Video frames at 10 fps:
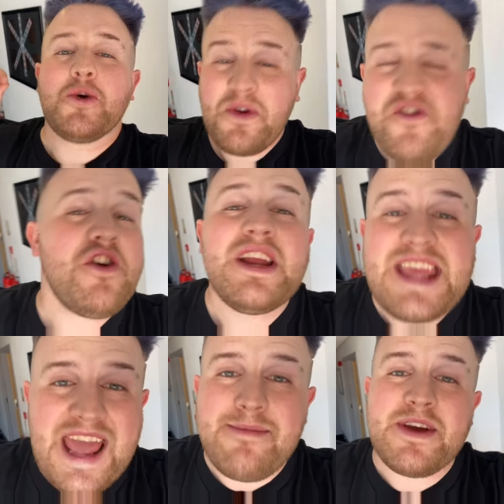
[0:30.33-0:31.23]
So if you're a
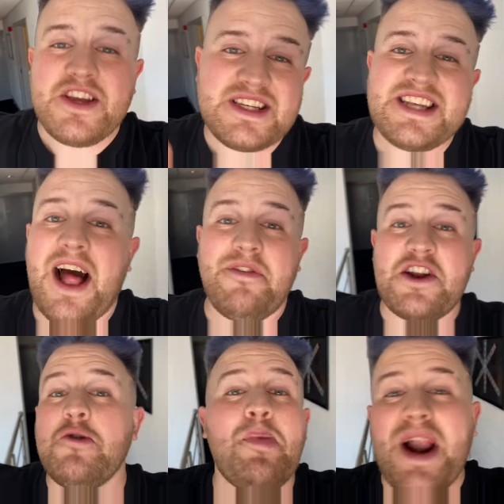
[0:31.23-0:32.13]
gamer yourself
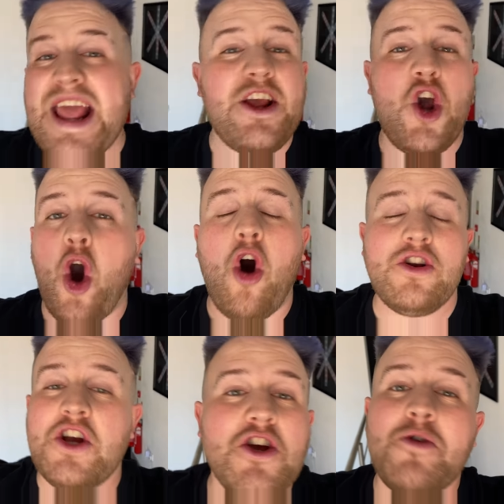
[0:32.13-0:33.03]
and you play
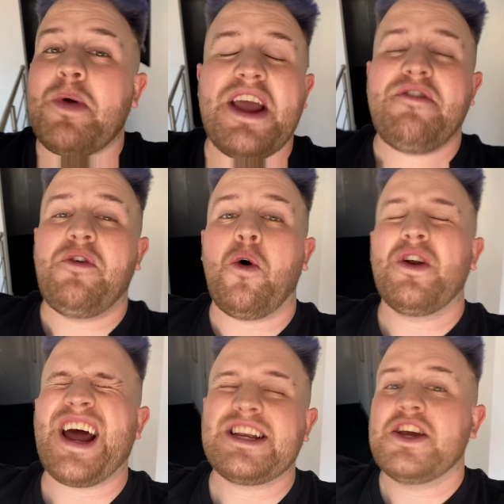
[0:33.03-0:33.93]
COD, you play
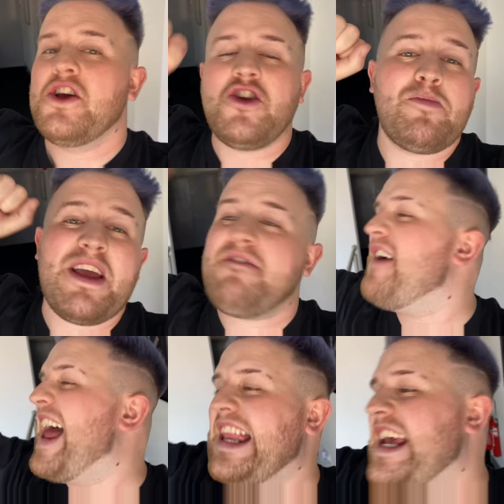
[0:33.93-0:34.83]
Fortnite, you play
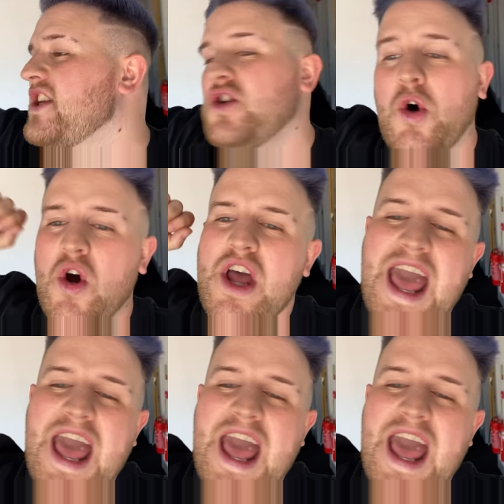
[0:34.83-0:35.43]
Valorant or